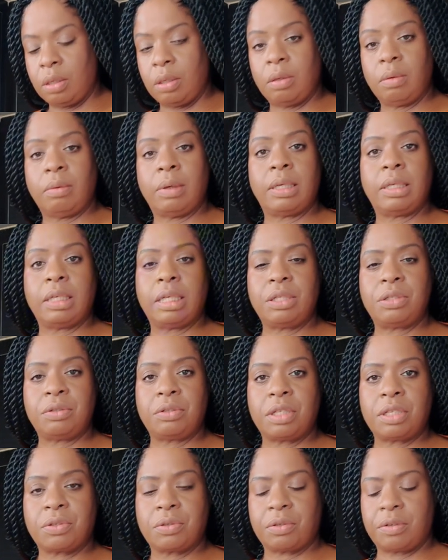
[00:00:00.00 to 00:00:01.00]
Why didn't I do
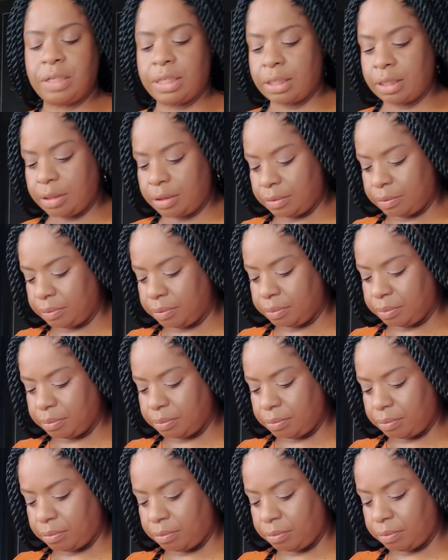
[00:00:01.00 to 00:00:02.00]
this already?
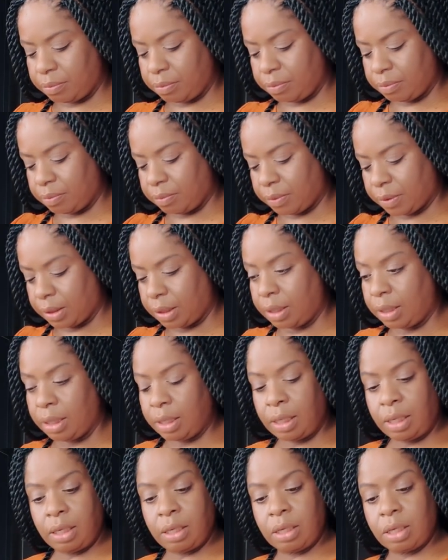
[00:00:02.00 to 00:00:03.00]

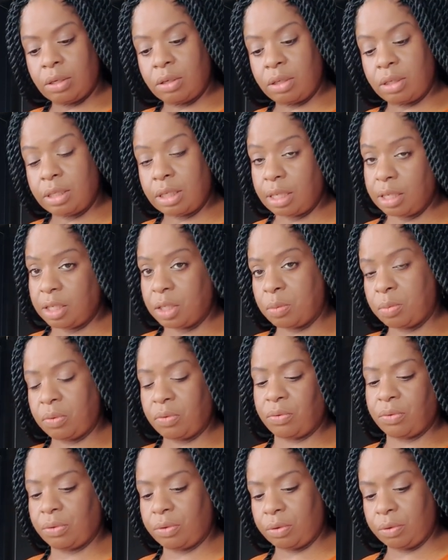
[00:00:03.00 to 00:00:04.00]
Could have done this
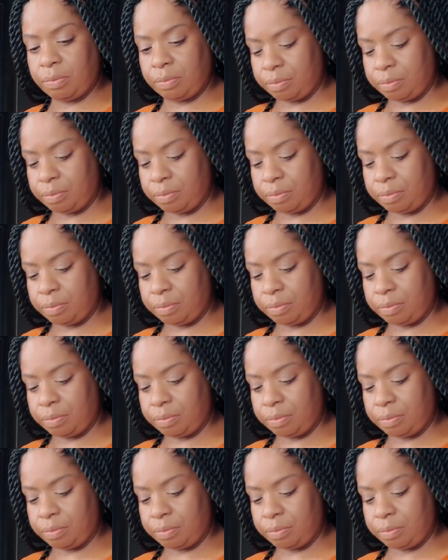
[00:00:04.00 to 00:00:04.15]
before.